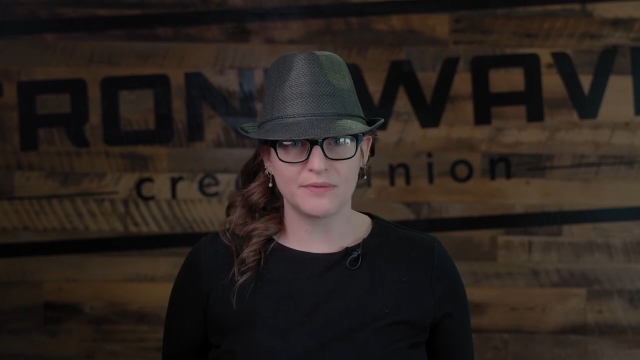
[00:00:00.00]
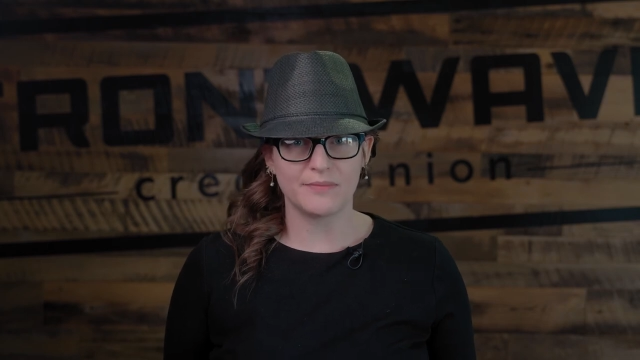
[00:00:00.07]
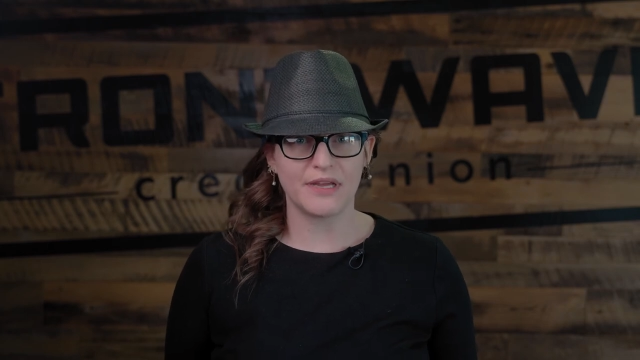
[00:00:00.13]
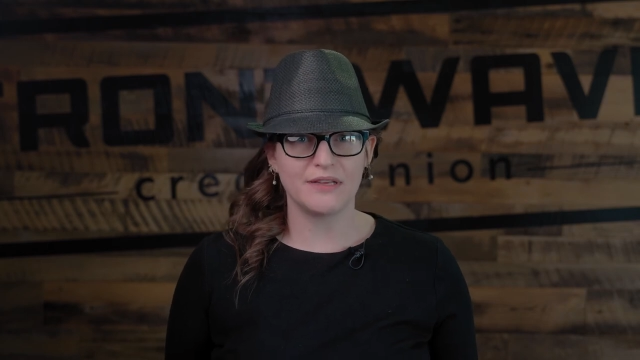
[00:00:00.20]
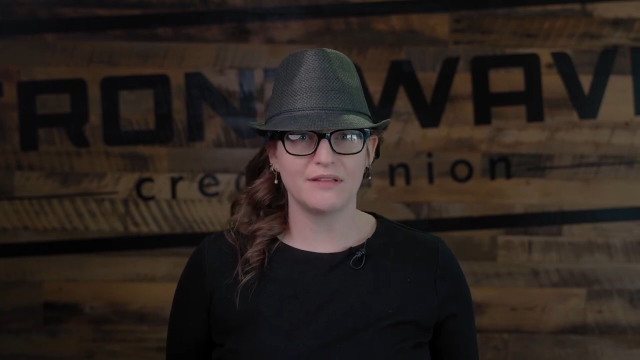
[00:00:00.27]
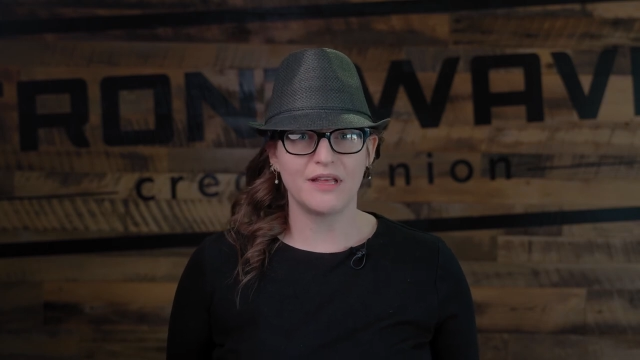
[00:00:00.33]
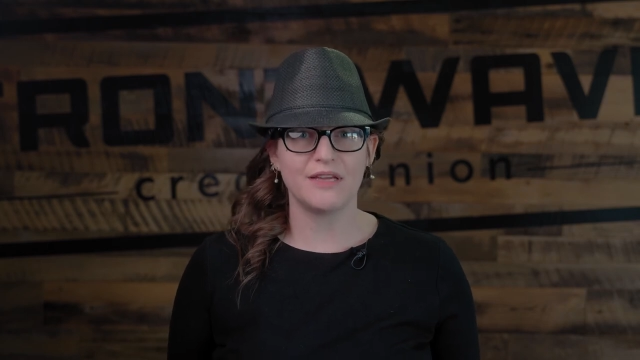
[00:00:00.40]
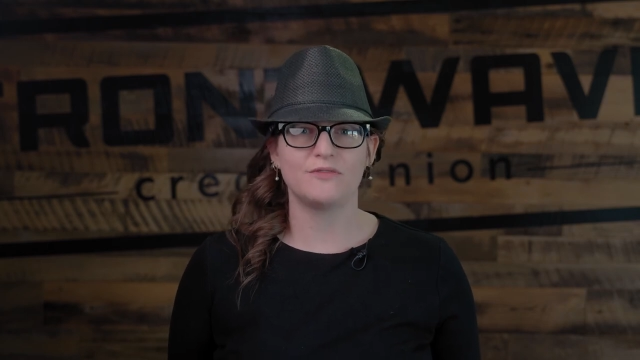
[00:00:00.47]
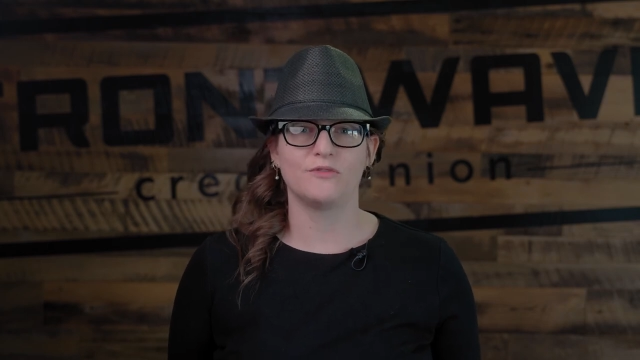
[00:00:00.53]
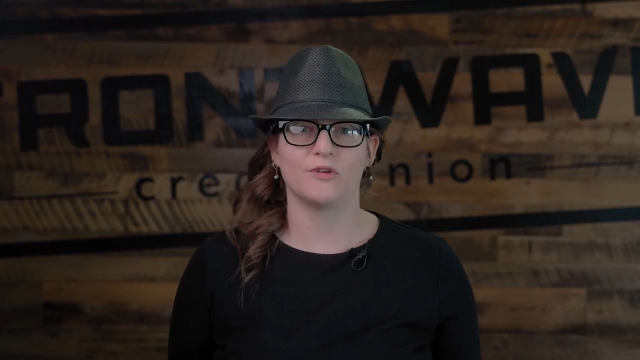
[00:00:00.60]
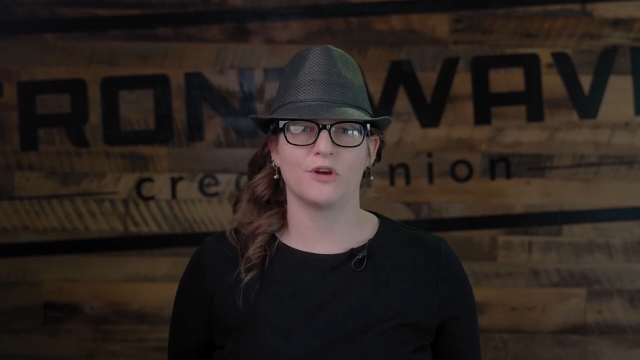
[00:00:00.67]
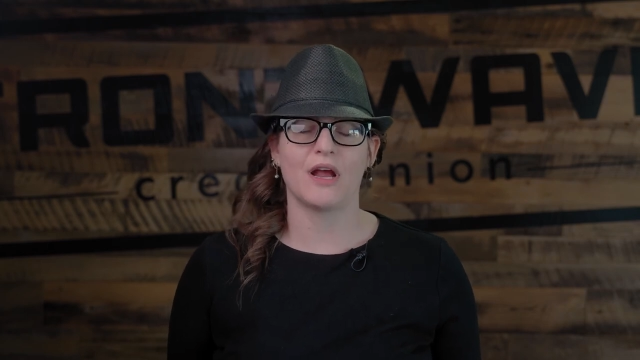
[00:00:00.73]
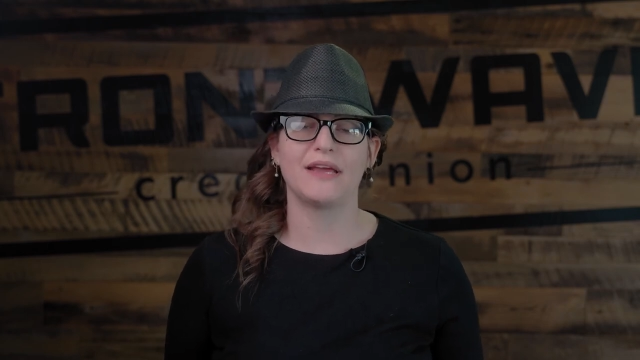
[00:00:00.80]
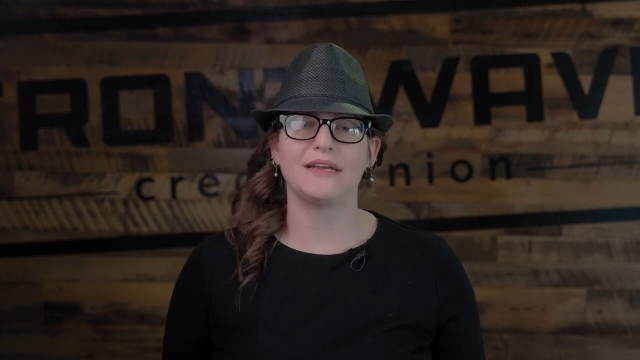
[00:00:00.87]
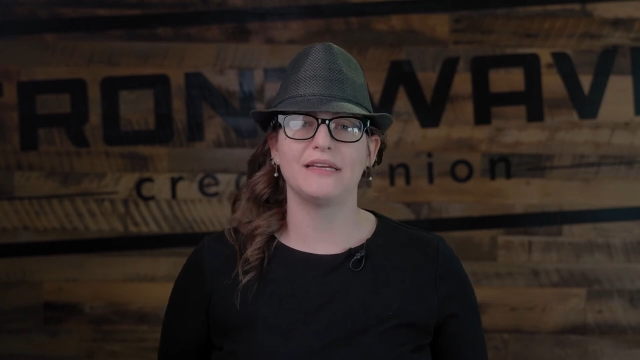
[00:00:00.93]
my life where
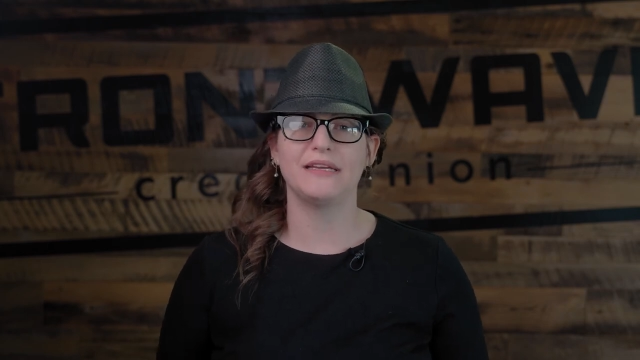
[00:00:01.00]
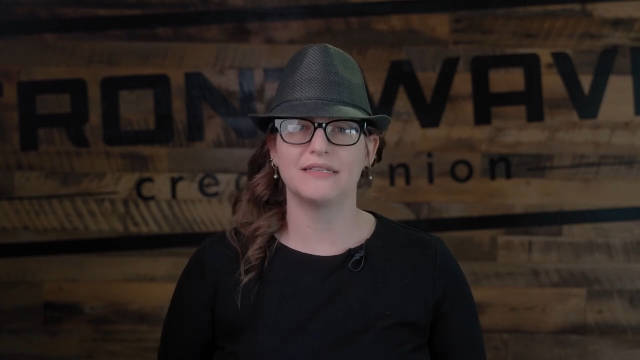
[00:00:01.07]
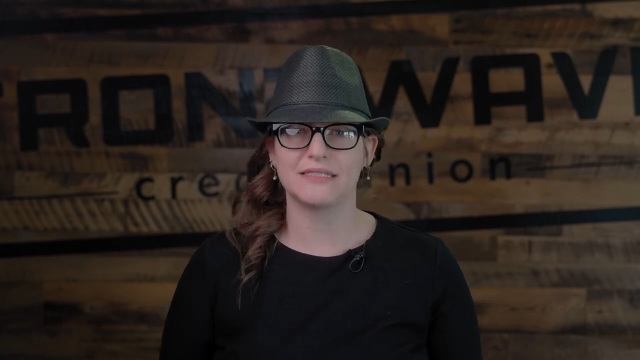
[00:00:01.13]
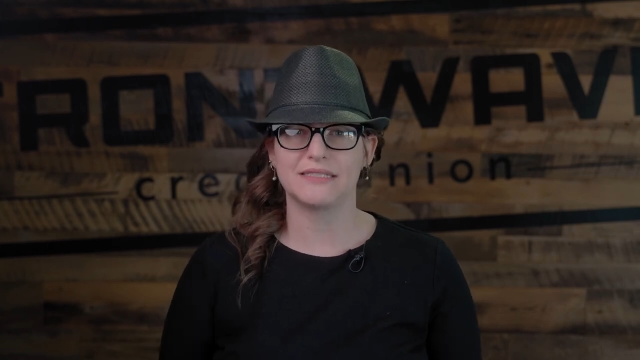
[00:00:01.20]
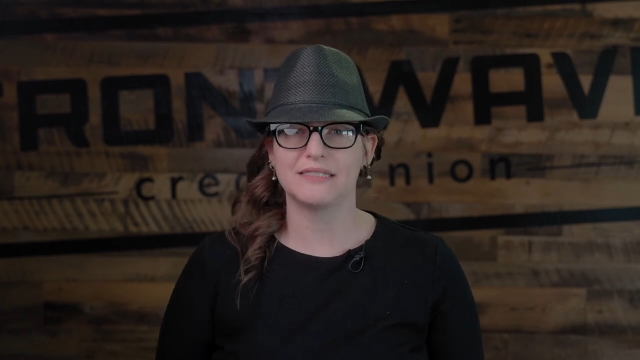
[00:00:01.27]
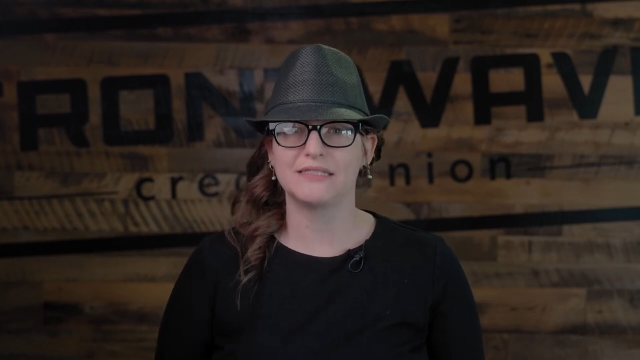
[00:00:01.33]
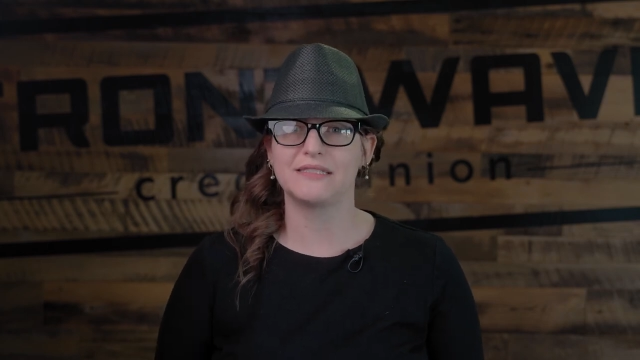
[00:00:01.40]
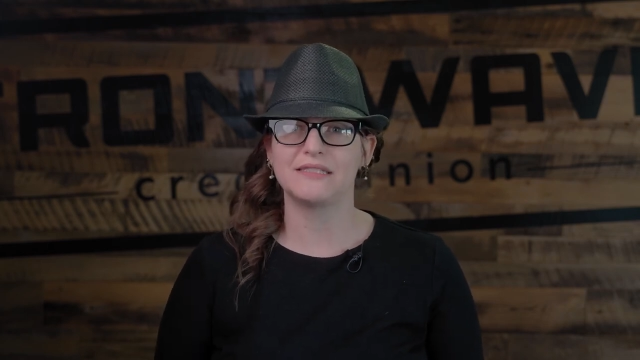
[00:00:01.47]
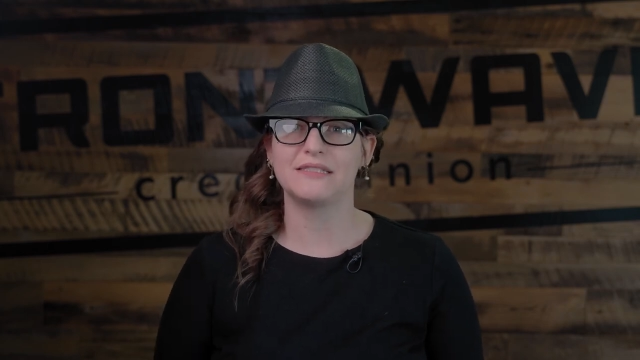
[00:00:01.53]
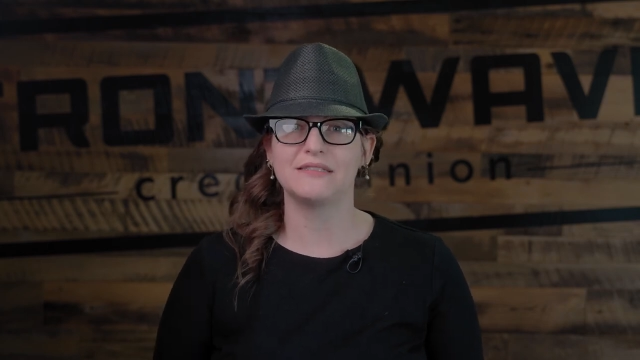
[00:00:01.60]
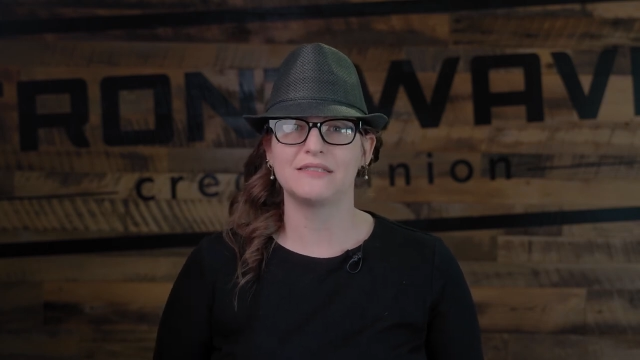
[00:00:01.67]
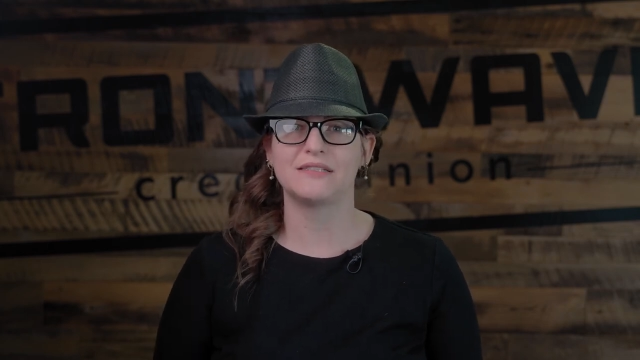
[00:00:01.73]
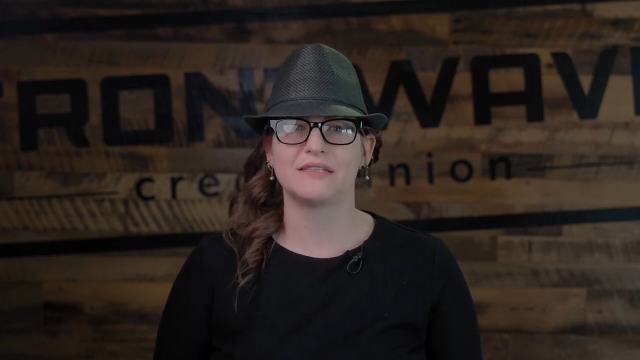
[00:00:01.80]
I need assistance,